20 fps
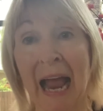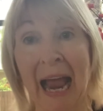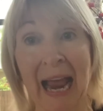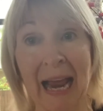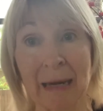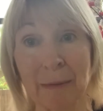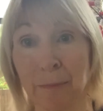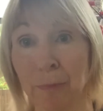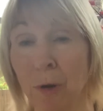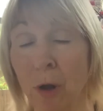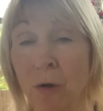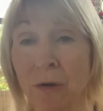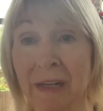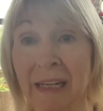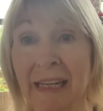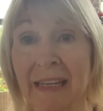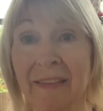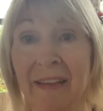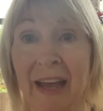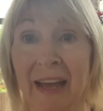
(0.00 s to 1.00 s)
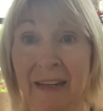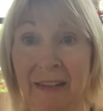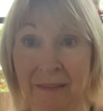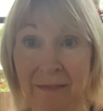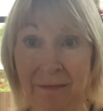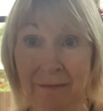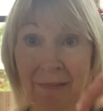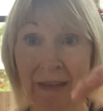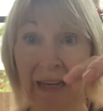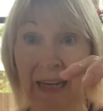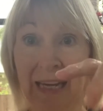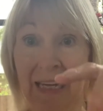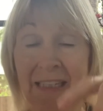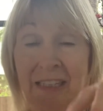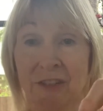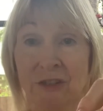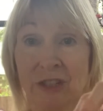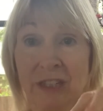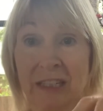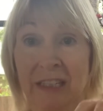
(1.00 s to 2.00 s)
and plonking that
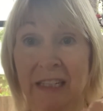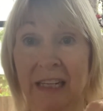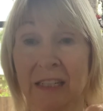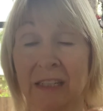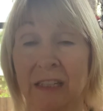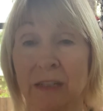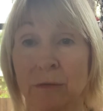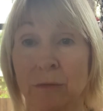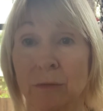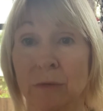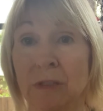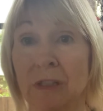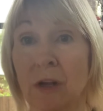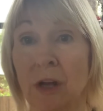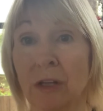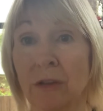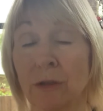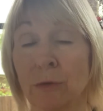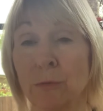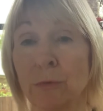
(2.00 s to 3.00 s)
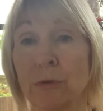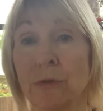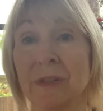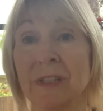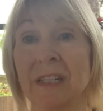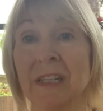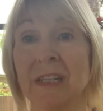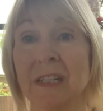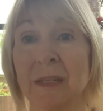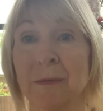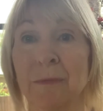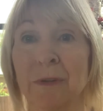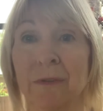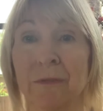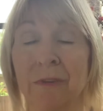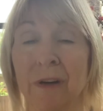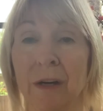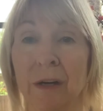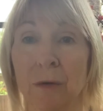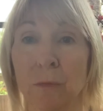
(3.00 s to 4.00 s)
energy tentacles like the root system
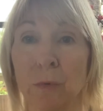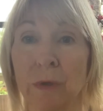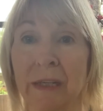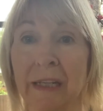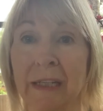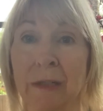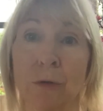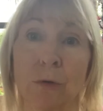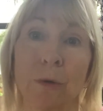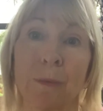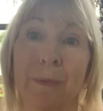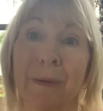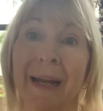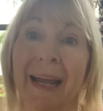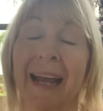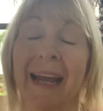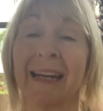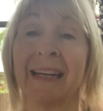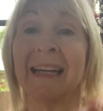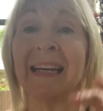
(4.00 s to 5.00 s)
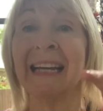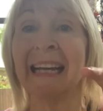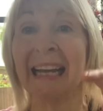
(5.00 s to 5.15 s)
of a weed or a plant